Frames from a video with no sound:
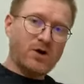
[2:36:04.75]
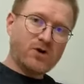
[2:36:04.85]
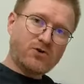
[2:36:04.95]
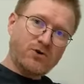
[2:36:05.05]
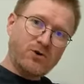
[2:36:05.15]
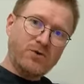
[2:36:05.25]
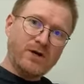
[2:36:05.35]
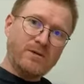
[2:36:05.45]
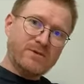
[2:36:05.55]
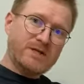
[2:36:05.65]
So our
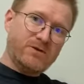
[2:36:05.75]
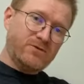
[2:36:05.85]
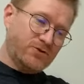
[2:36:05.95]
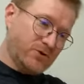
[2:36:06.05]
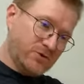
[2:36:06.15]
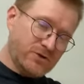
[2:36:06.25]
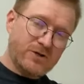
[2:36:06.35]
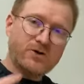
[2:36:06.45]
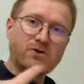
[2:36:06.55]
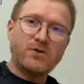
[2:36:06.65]
crew, myself and
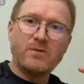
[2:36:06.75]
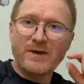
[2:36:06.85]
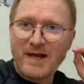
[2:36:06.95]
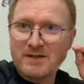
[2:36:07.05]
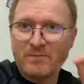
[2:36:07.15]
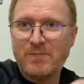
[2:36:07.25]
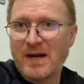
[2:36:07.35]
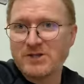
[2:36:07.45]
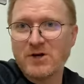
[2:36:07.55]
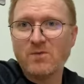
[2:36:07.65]
Drew, took our crew in, we had
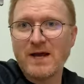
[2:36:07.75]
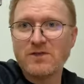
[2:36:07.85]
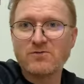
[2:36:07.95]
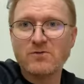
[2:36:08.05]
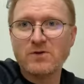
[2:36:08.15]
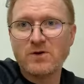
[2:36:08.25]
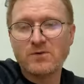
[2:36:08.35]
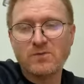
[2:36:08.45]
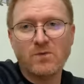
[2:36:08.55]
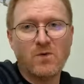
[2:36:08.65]
to bash our way
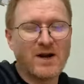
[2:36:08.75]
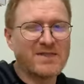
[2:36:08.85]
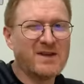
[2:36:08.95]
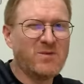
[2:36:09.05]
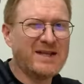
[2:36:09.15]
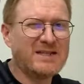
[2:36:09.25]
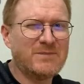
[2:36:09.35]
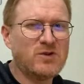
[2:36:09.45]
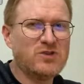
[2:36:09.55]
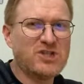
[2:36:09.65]
through the wall, and I think
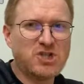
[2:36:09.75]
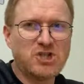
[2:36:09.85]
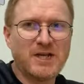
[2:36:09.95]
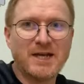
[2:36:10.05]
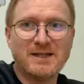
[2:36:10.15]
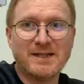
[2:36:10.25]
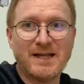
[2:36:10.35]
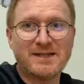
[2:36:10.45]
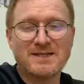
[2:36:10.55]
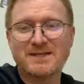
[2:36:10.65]
we ended up using chit
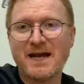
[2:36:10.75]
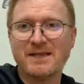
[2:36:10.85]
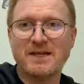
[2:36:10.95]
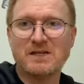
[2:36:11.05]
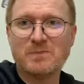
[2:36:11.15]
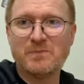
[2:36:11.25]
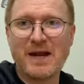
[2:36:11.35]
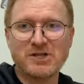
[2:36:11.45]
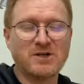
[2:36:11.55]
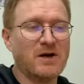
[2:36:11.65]
in the end to stand there
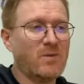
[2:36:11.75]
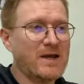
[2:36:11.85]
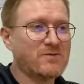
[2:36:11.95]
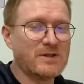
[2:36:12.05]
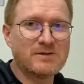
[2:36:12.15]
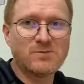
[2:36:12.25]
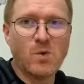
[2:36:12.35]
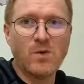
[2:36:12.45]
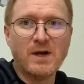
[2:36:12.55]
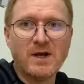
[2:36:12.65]
just bashing our way through
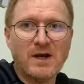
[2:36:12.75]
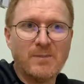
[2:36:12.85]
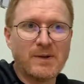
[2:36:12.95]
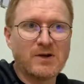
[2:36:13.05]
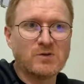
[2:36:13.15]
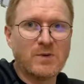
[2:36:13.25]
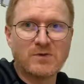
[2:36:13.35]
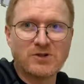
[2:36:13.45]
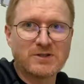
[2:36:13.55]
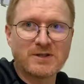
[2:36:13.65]
this wall,
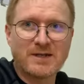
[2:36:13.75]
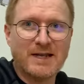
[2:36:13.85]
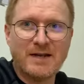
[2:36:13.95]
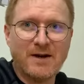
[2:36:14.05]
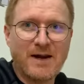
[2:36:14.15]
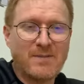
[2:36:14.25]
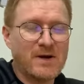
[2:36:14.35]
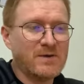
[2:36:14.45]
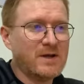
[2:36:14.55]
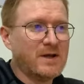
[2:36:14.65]
because we were just killing
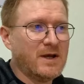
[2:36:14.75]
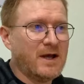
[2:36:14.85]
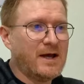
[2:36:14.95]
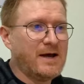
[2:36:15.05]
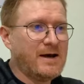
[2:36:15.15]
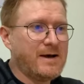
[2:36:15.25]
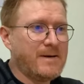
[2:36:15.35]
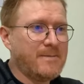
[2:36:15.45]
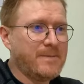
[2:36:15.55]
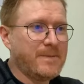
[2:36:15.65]
our ammo.
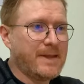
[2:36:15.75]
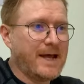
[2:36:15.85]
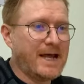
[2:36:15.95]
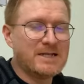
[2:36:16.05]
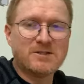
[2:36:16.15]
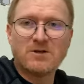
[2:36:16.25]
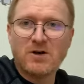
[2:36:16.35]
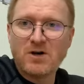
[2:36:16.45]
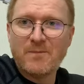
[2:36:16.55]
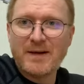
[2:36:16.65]
And
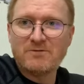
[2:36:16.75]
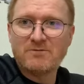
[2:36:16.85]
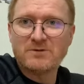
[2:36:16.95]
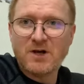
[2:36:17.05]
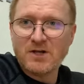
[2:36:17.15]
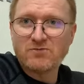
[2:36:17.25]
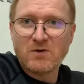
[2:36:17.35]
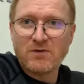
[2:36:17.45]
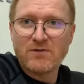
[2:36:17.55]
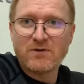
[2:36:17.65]
he's got a combat
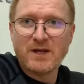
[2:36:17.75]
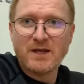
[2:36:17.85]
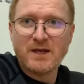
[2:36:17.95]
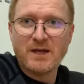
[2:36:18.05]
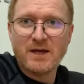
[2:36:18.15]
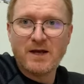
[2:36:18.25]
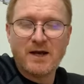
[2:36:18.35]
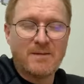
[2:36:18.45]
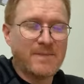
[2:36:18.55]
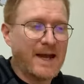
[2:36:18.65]
dice roll of 3,
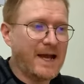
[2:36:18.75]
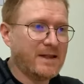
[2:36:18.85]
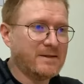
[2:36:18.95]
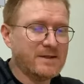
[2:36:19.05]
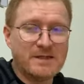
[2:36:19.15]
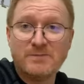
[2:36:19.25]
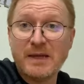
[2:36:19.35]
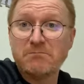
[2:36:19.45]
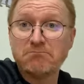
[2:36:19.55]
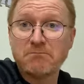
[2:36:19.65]
and
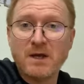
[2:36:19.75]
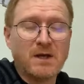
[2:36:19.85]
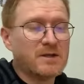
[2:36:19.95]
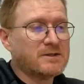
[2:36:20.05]
he's big.